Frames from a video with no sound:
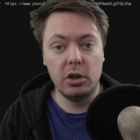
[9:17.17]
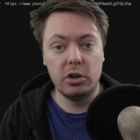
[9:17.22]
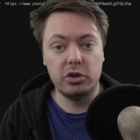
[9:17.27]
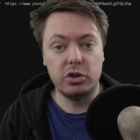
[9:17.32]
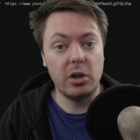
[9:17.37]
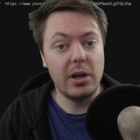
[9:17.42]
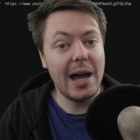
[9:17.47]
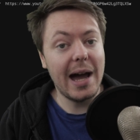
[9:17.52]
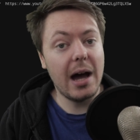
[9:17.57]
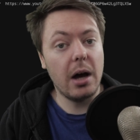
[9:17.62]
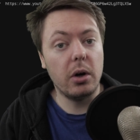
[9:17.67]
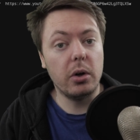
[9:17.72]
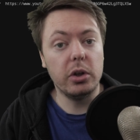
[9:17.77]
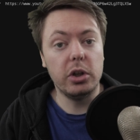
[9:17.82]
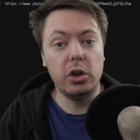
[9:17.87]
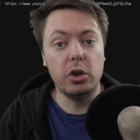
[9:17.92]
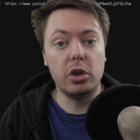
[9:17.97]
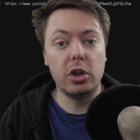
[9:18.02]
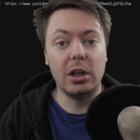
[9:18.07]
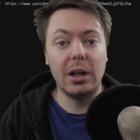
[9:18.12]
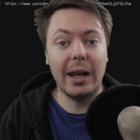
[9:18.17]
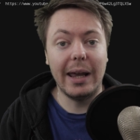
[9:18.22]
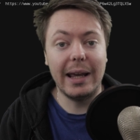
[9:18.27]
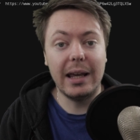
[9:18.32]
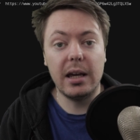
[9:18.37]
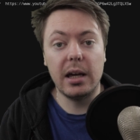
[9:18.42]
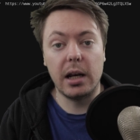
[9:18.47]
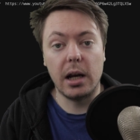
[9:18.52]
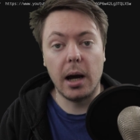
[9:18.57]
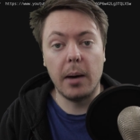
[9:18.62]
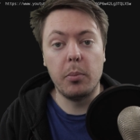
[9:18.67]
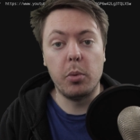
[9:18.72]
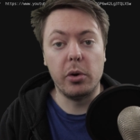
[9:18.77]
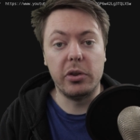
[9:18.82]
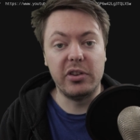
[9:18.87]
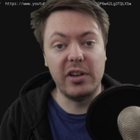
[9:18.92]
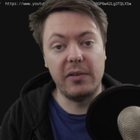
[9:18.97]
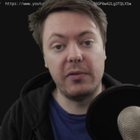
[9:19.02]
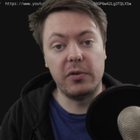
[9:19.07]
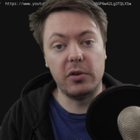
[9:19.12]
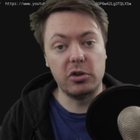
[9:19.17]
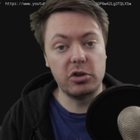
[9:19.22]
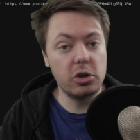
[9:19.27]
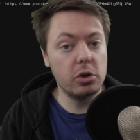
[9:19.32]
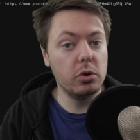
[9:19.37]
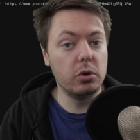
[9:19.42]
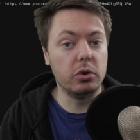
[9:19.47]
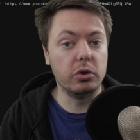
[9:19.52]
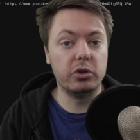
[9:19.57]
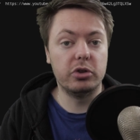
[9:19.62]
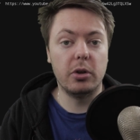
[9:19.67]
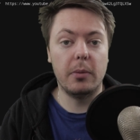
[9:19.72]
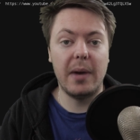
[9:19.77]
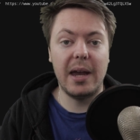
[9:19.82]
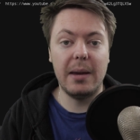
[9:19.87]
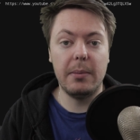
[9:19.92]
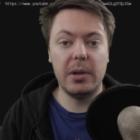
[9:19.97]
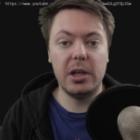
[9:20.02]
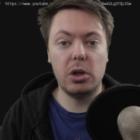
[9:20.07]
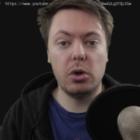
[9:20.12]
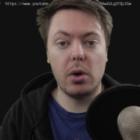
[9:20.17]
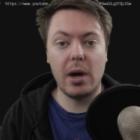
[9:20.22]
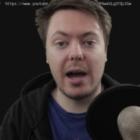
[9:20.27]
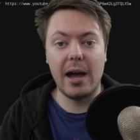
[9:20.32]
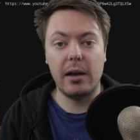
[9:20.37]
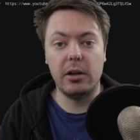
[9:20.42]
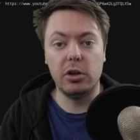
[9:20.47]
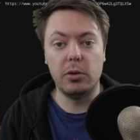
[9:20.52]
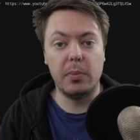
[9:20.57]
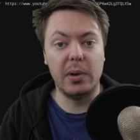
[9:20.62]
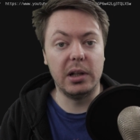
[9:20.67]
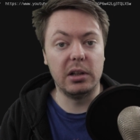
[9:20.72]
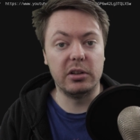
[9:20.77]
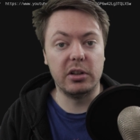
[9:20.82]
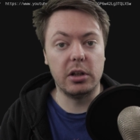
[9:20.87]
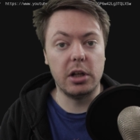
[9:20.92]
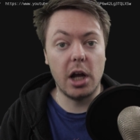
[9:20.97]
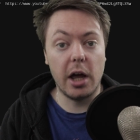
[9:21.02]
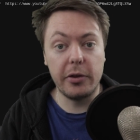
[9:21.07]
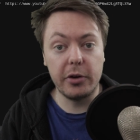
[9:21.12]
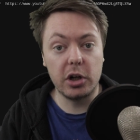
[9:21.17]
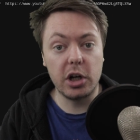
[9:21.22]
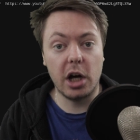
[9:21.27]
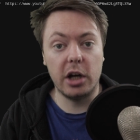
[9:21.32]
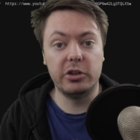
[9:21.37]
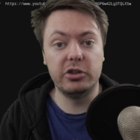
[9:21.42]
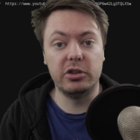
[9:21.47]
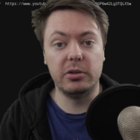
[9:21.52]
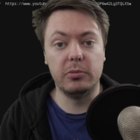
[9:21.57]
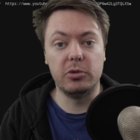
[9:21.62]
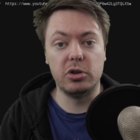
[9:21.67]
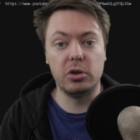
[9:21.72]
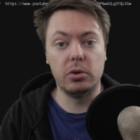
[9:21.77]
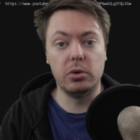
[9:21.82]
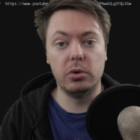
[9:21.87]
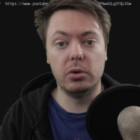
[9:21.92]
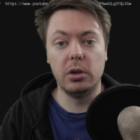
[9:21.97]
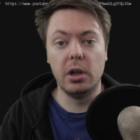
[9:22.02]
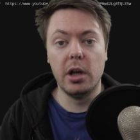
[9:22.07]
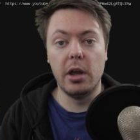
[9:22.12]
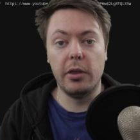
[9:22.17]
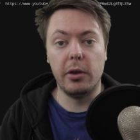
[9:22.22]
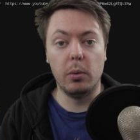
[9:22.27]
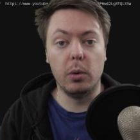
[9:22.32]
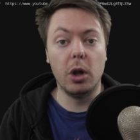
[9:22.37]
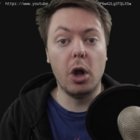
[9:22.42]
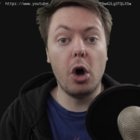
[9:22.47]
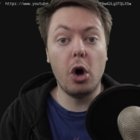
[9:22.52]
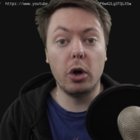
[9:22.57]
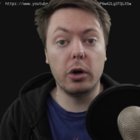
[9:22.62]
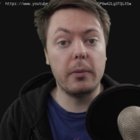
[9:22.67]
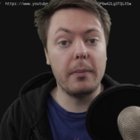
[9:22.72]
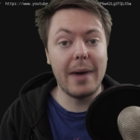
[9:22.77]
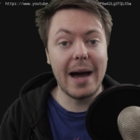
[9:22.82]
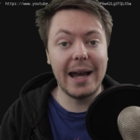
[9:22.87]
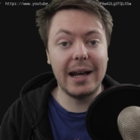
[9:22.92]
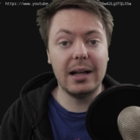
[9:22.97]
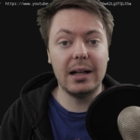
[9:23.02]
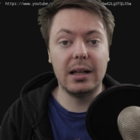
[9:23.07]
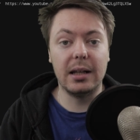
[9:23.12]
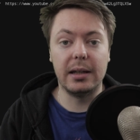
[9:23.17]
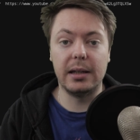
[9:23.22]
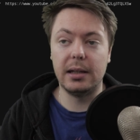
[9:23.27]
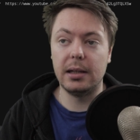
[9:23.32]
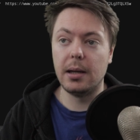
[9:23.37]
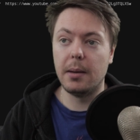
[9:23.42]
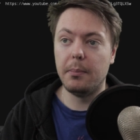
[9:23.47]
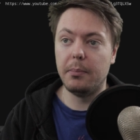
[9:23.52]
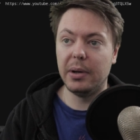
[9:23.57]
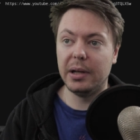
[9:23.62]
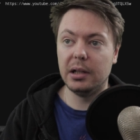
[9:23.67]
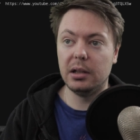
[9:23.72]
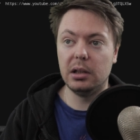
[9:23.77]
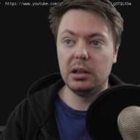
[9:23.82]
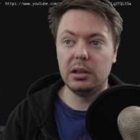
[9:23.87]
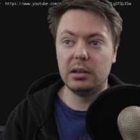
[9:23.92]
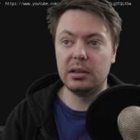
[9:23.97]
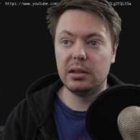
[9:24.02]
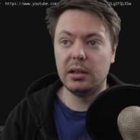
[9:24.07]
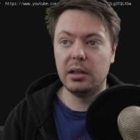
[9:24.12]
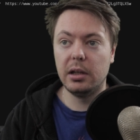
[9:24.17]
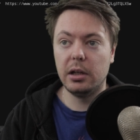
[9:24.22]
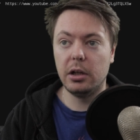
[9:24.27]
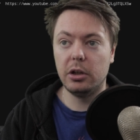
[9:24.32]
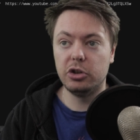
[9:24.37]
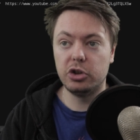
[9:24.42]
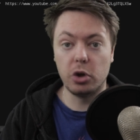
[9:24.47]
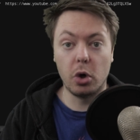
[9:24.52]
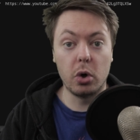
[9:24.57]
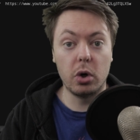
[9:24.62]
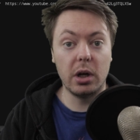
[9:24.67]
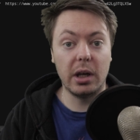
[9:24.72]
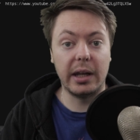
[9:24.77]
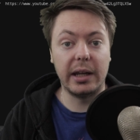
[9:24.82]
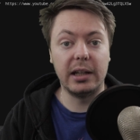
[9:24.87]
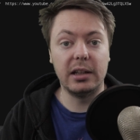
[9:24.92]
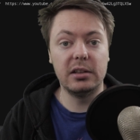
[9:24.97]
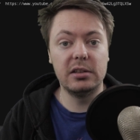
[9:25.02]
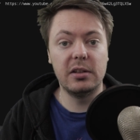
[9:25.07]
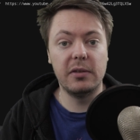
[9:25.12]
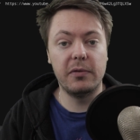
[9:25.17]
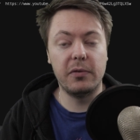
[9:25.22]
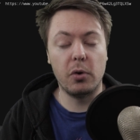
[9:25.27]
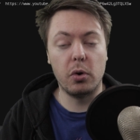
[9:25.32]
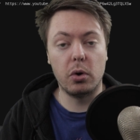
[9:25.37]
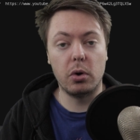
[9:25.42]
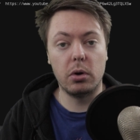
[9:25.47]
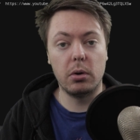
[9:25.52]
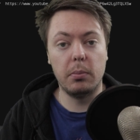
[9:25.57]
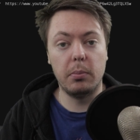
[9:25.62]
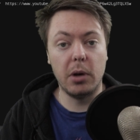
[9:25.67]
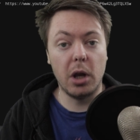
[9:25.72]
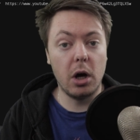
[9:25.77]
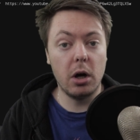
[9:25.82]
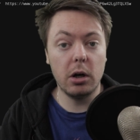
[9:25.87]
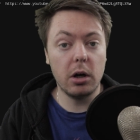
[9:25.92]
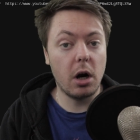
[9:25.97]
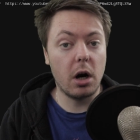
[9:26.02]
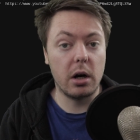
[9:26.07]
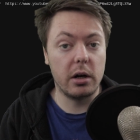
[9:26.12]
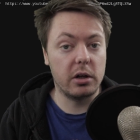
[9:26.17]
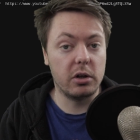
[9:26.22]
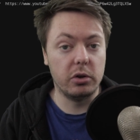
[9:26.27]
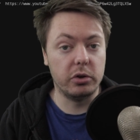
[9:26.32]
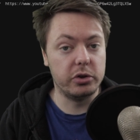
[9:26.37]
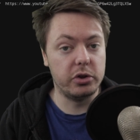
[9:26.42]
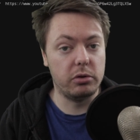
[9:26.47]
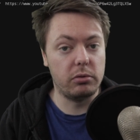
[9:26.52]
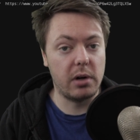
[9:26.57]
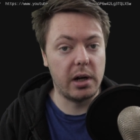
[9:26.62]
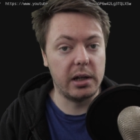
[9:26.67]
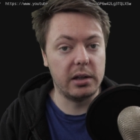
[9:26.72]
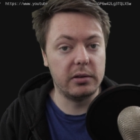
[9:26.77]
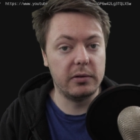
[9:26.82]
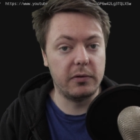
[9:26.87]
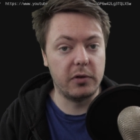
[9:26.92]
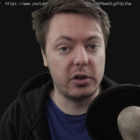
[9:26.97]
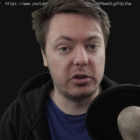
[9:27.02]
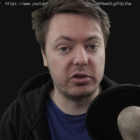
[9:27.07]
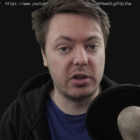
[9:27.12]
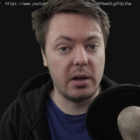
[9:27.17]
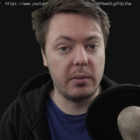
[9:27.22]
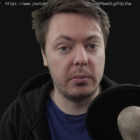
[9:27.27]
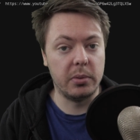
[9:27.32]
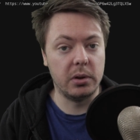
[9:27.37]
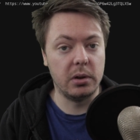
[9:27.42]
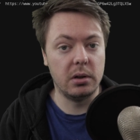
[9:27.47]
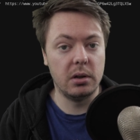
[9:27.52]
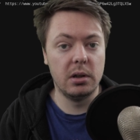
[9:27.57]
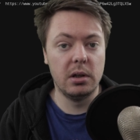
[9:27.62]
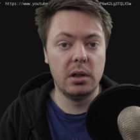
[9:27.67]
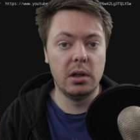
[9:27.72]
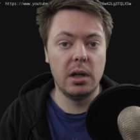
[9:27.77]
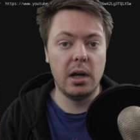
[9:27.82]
So now you can link it up with different tools. So maybe you ha you build another custom tool that will automatically build short links for blog articles you write, for example,